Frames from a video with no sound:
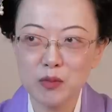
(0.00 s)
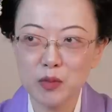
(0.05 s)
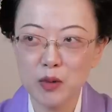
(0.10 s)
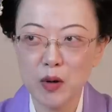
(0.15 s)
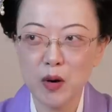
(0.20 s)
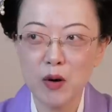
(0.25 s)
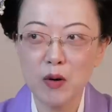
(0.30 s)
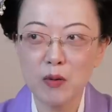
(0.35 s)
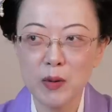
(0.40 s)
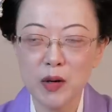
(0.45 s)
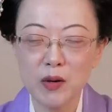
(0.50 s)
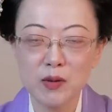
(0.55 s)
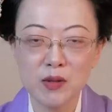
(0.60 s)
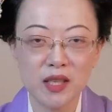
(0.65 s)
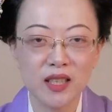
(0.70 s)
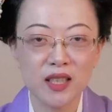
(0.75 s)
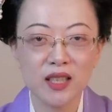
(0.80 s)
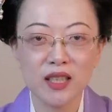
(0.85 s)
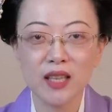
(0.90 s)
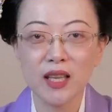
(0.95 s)
promos
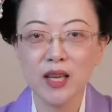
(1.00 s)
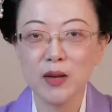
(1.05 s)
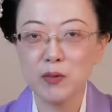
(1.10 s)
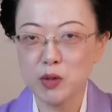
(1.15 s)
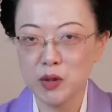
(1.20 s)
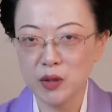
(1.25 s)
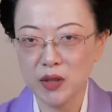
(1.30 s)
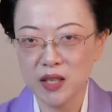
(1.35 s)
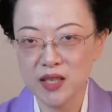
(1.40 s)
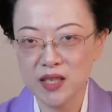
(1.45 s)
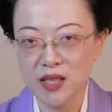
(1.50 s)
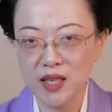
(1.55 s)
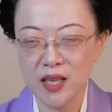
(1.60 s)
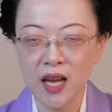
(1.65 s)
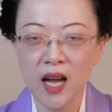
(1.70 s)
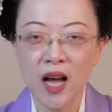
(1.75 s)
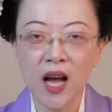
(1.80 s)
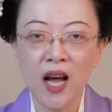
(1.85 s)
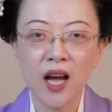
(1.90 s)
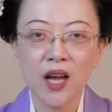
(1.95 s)
and clips you can
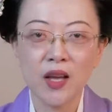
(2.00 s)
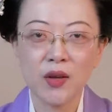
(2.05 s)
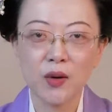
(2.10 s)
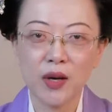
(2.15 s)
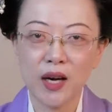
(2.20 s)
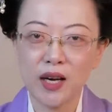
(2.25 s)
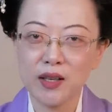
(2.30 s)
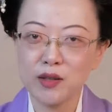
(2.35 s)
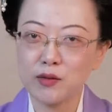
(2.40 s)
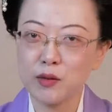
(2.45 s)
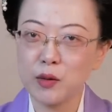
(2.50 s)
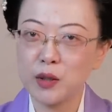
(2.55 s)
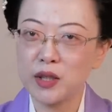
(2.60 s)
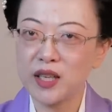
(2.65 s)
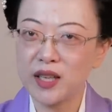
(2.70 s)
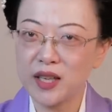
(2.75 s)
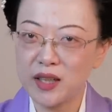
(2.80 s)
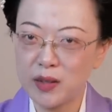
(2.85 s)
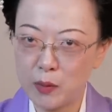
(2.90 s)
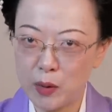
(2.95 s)
see, you kind of already
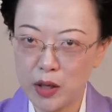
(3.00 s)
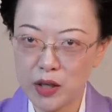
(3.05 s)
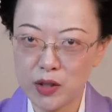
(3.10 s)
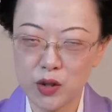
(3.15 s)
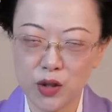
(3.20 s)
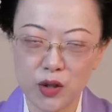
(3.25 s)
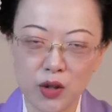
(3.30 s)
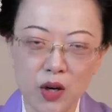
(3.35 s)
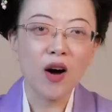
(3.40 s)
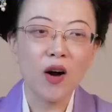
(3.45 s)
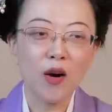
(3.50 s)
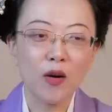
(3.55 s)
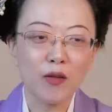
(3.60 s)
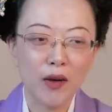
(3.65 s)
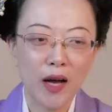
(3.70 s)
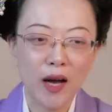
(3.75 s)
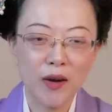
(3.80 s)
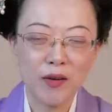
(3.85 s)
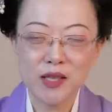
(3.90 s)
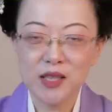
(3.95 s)
get a picture of
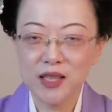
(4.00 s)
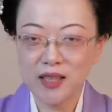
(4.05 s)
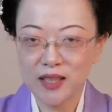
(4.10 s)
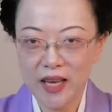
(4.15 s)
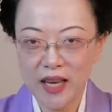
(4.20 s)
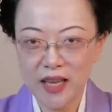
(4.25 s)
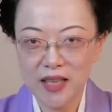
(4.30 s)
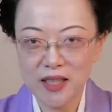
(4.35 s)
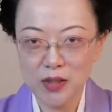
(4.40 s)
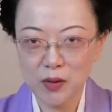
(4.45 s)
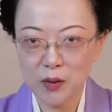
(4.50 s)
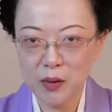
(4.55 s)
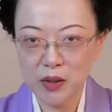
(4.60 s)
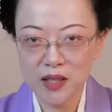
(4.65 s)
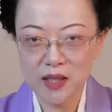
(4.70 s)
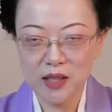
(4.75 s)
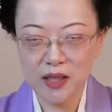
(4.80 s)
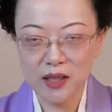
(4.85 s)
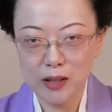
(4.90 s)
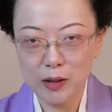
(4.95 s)
how it's gonna end and what
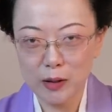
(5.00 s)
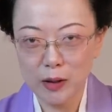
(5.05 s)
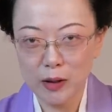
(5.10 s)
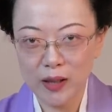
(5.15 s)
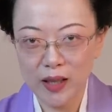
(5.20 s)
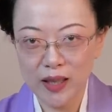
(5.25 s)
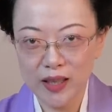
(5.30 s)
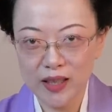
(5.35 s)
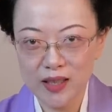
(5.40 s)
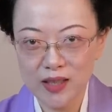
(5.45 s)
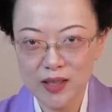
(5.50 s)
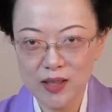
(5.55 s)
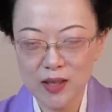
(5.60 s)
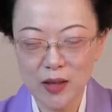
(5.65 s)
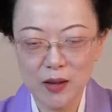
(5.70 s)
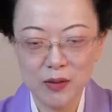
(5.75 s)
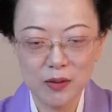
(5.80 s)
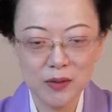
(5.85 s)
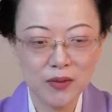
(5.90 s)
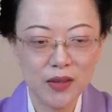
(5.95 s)
it's gonna look like.
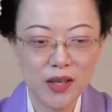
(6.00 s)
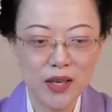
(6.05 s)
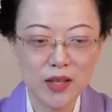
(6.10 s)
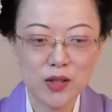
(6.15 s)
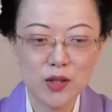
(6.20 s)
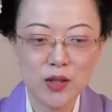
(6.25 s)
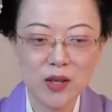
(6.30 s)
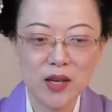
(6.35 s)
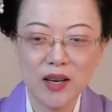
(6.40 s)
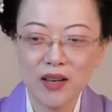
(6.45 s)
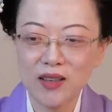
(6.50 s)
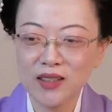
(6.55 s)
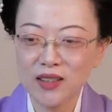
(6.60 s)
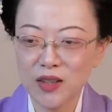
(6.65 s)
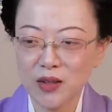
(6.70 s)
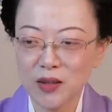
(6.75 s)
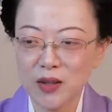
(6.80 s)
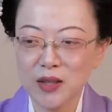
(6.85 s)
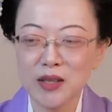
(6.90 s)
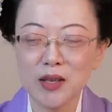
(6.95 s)
So it's a
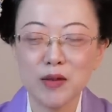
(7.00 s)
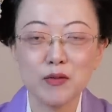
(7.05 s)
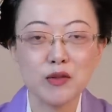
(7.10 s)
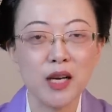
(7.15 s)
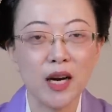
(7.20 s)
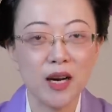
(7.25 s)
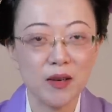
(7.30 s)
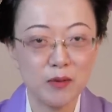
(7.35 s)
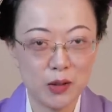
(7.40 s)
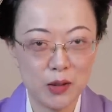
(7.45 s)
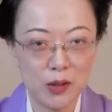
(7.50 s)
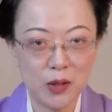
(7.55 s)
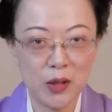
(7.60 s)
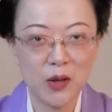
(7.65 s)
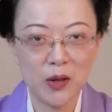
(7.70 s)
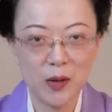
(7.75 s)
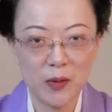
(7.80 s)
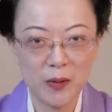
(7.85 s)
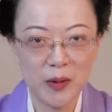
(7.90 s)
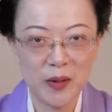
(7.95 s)
good enough time to
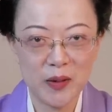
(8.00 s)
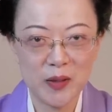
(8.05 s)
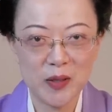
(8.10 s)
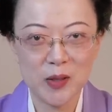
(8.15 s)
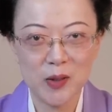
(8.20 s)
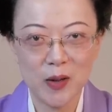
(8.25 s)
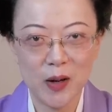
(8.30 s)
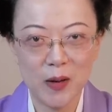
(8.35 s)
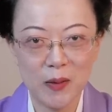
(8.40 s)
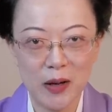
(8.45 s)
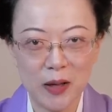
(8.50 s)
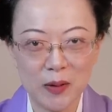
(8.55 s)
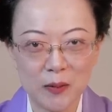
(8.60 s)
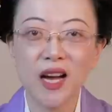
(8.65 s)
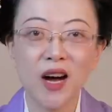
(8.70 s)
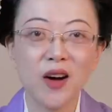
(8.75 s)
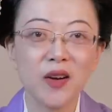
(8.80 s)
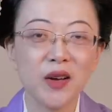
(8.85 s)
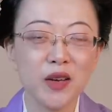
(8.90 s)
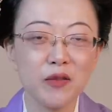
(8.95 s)
talk about this drama.
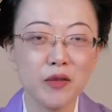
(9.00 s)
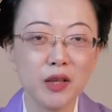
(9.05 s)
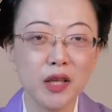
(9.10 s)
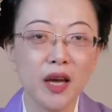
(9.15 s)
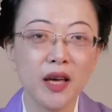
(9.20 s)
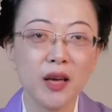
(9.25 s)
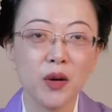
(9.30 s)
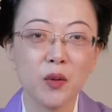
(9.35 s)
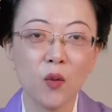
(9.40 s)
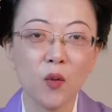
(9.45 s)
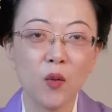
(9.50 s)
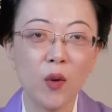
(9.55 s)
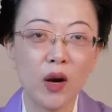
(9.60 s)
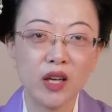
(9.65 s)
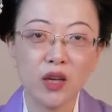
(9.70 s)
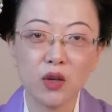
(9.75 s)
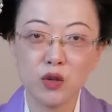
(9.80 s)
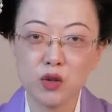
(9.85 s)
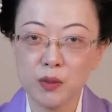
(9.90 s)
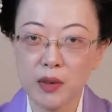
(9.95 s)
I'll give it a
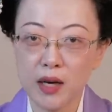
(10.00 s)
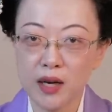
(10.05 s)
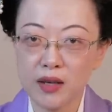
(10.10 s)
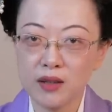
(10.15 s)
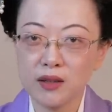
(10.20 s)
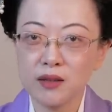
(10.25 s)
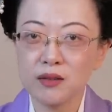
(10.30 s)
1 gold mine